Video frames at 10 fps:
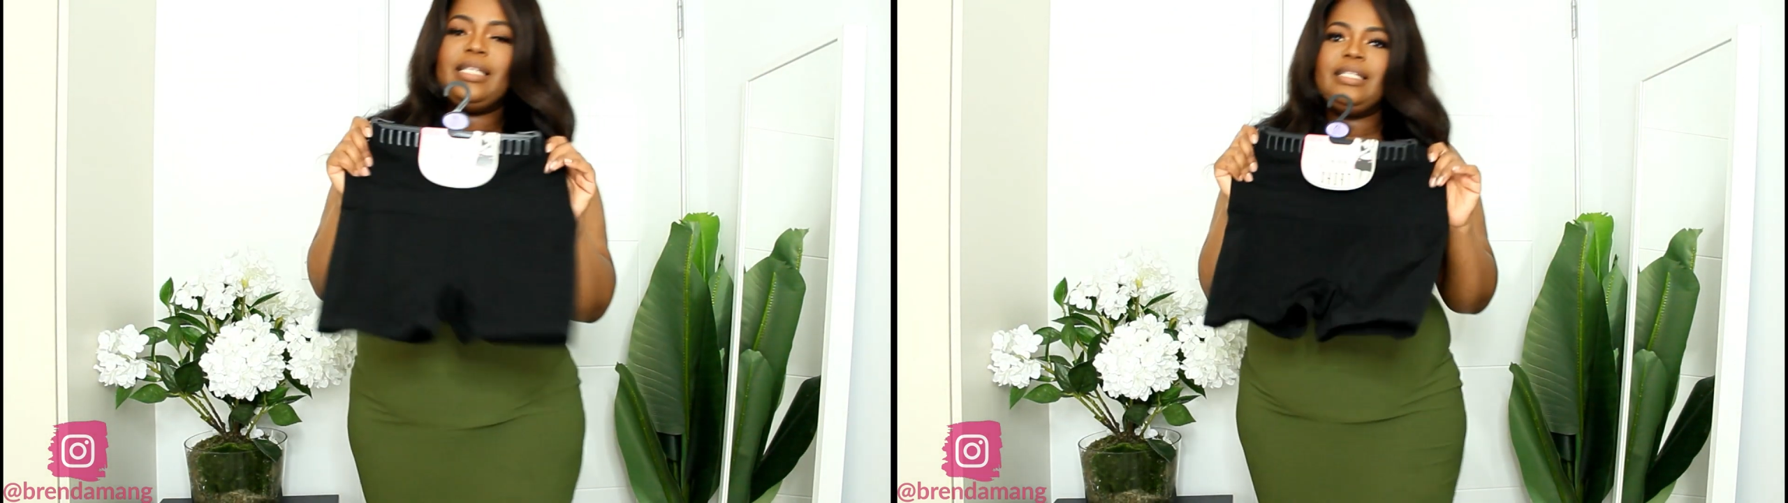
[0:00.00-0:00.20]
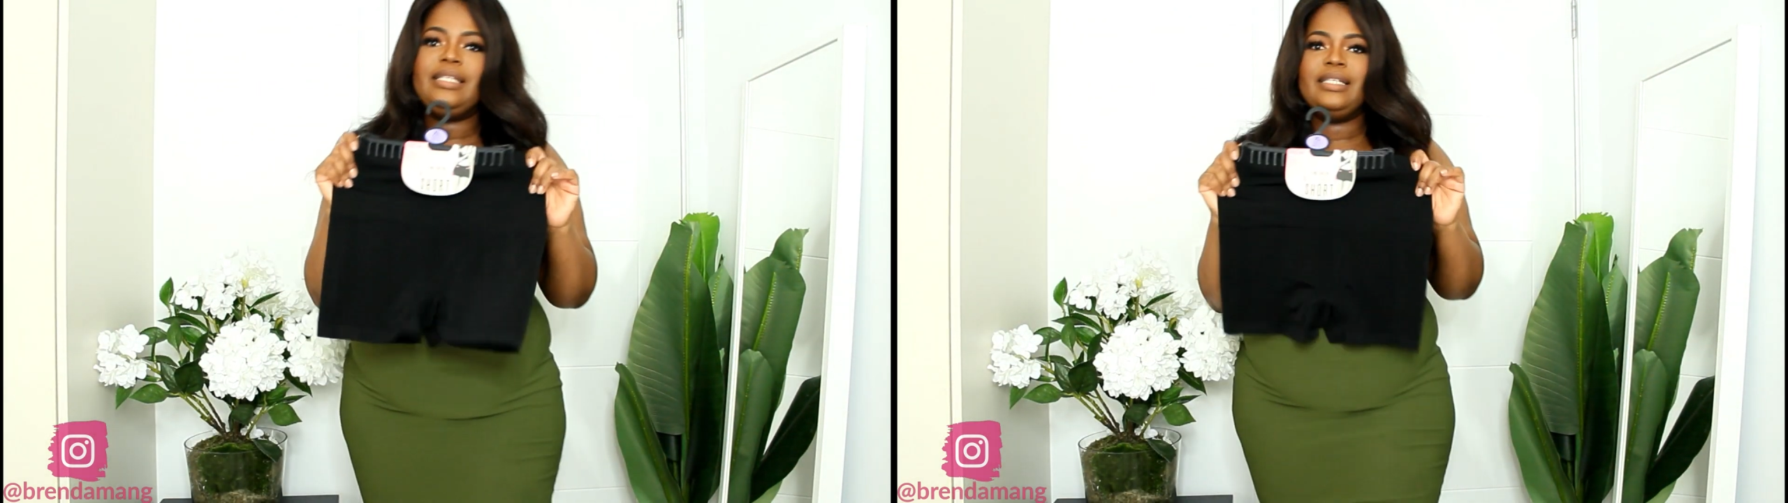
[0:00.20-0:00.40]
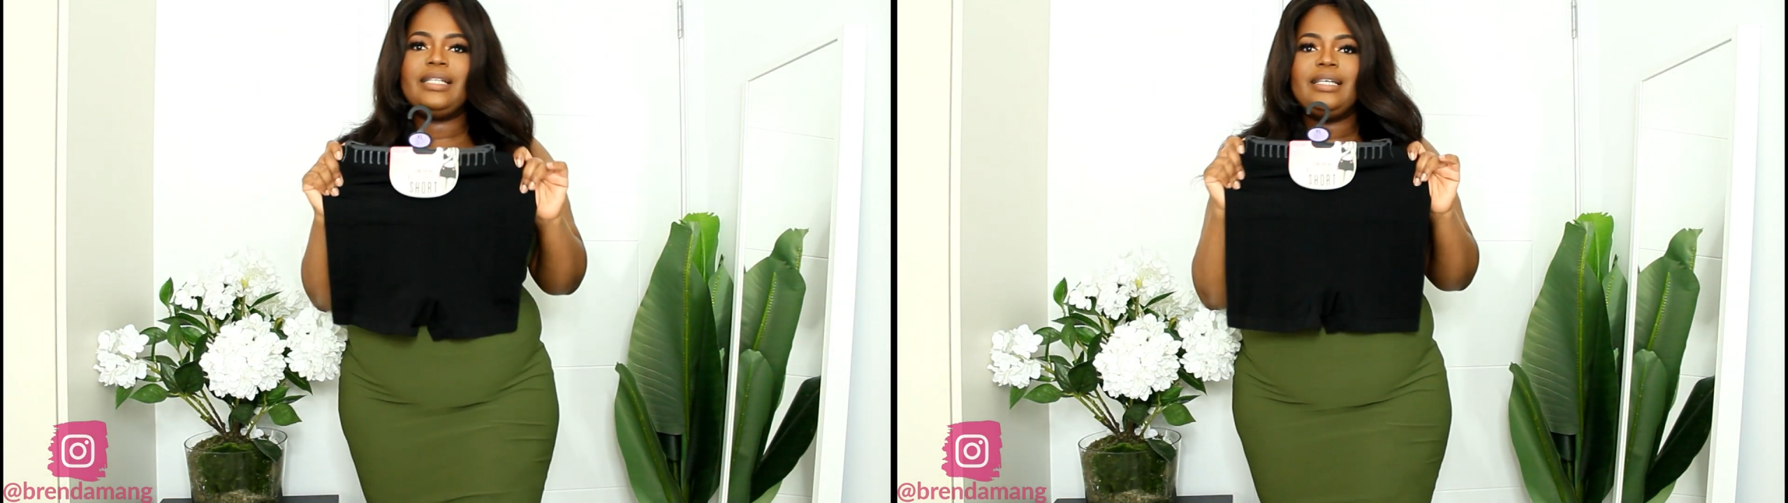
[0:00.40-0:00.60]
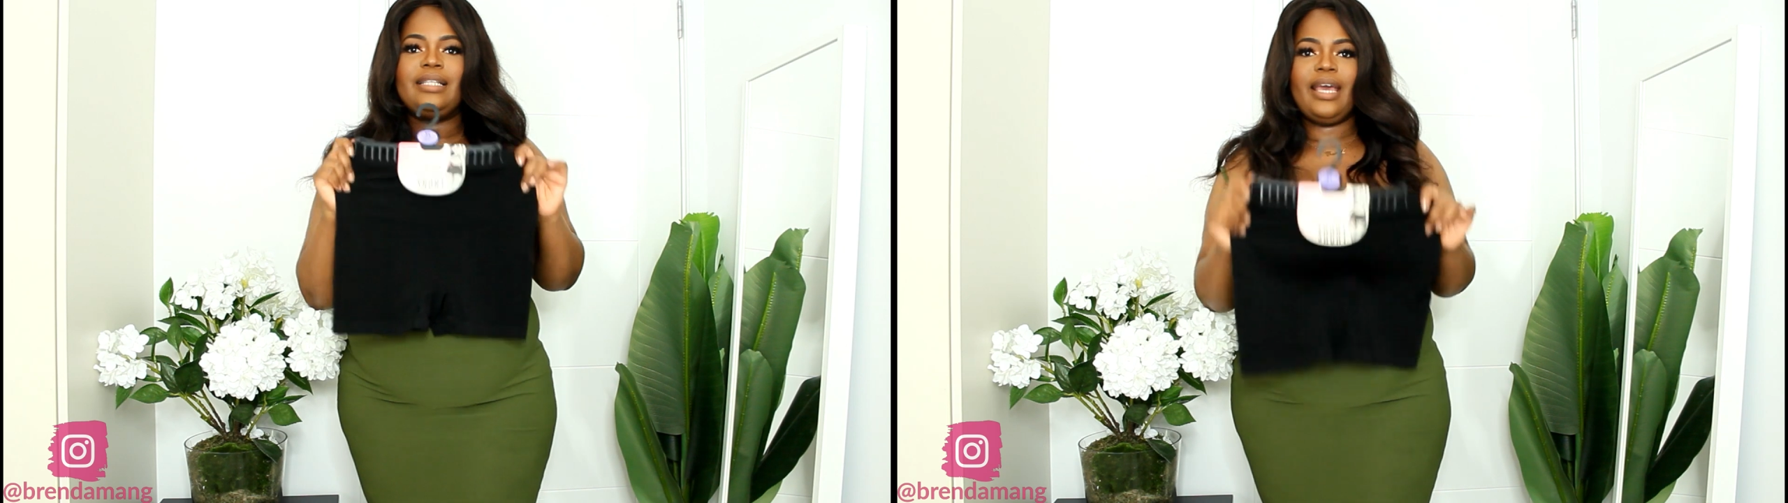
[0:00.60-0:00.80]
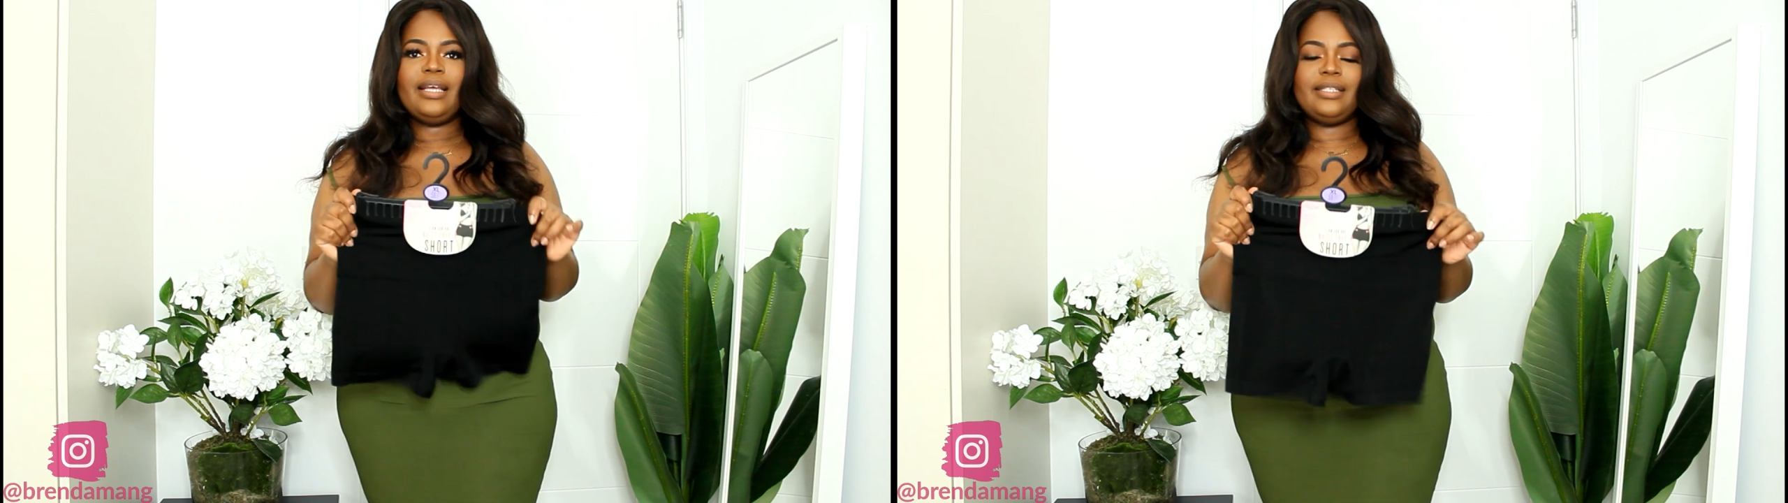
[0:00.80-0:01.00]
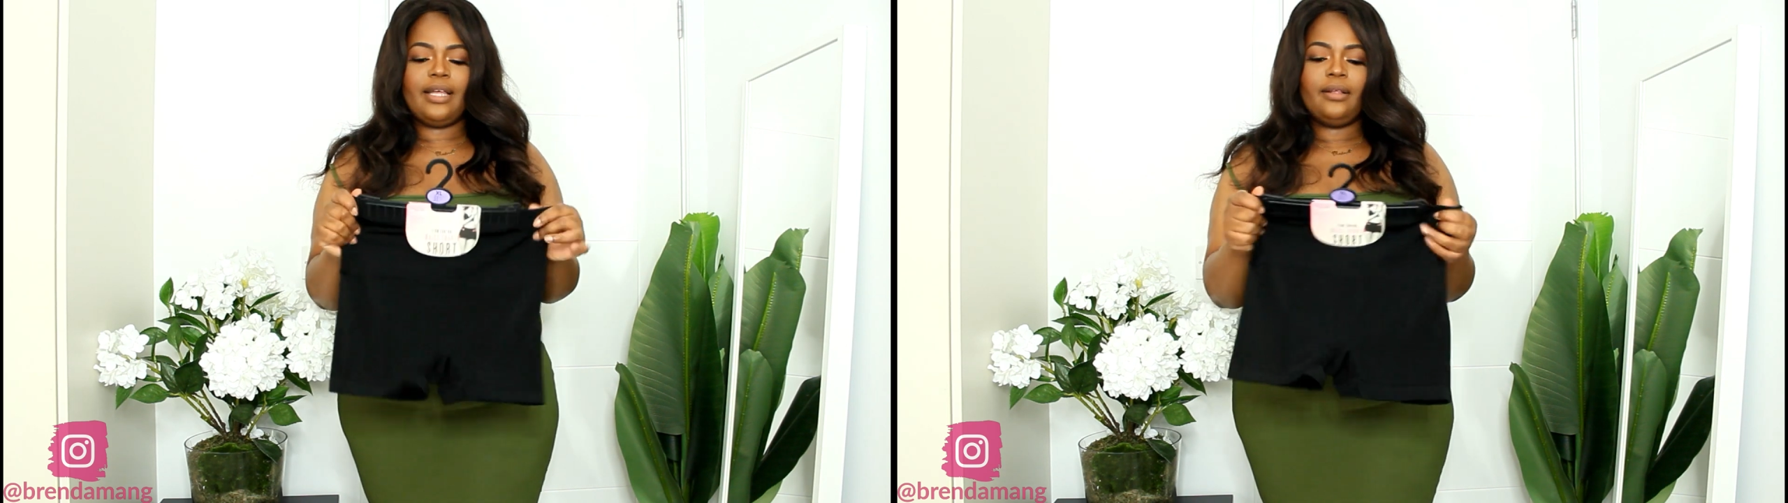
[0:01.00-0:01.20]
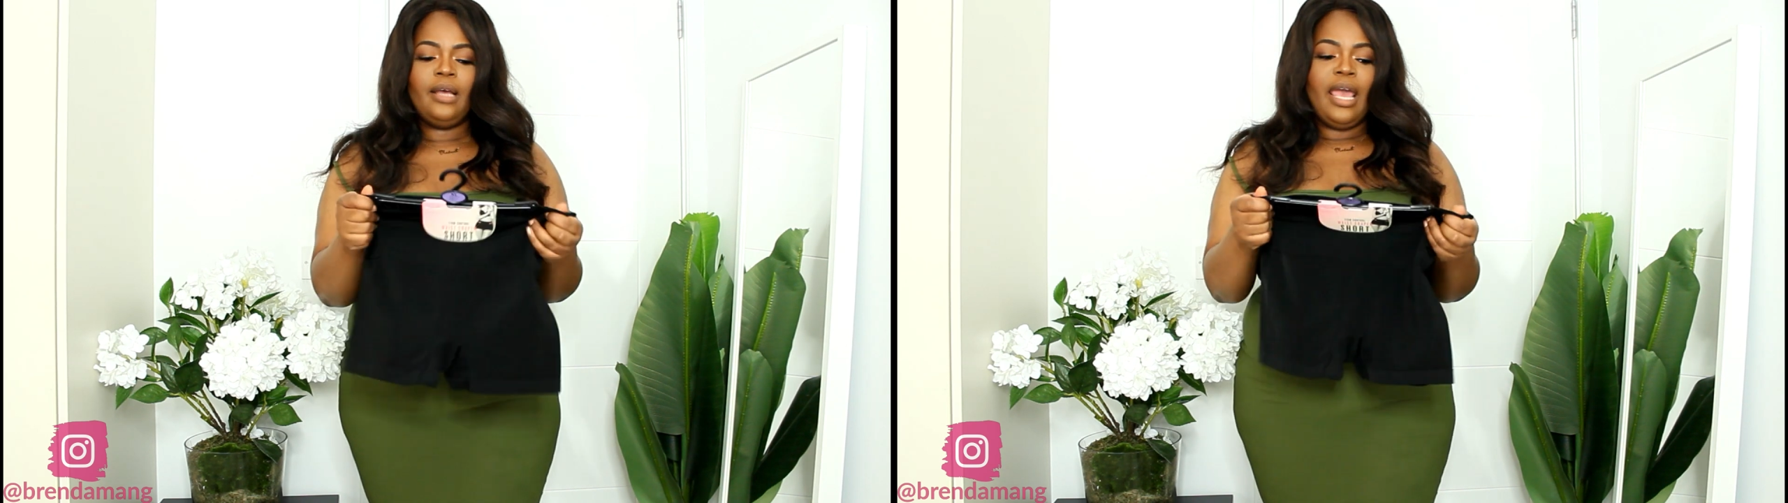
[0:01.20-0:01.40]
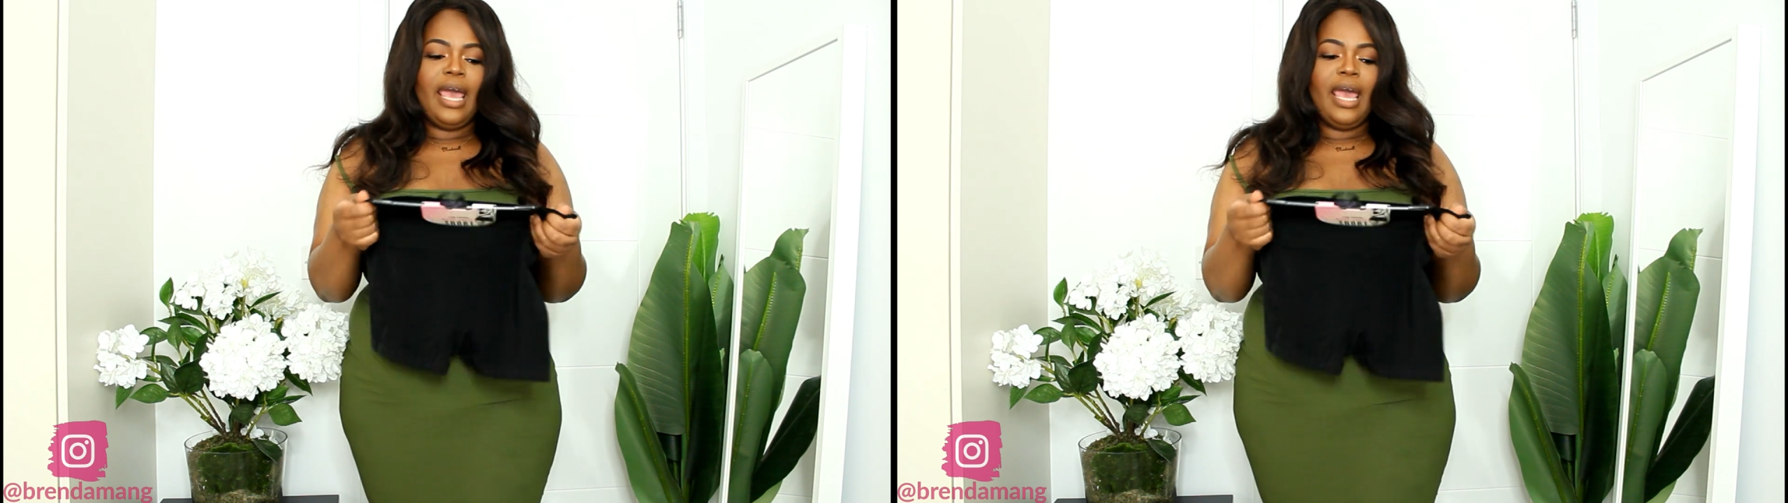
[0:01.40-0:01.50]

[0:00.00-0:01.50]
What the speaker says: is in a size XL,